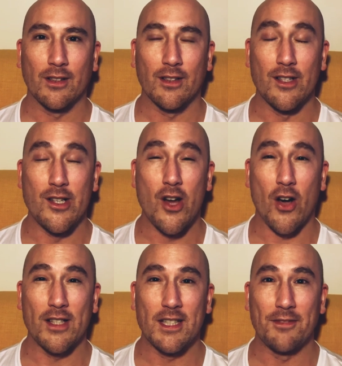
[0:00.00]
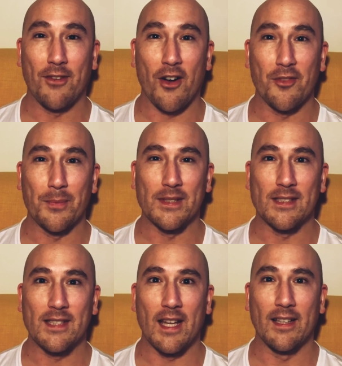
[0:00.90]

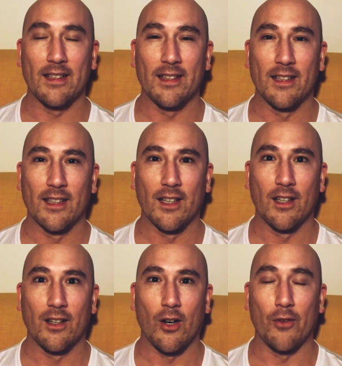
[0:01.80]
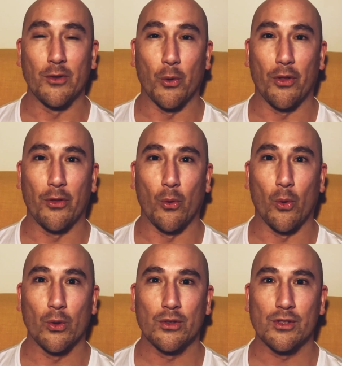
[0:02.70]
95% of your
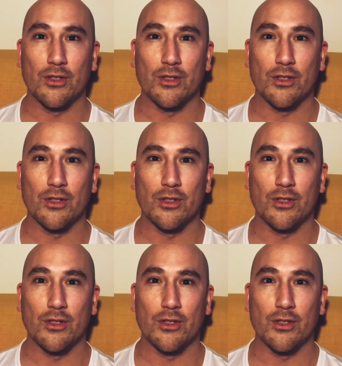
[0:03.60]
thoughts,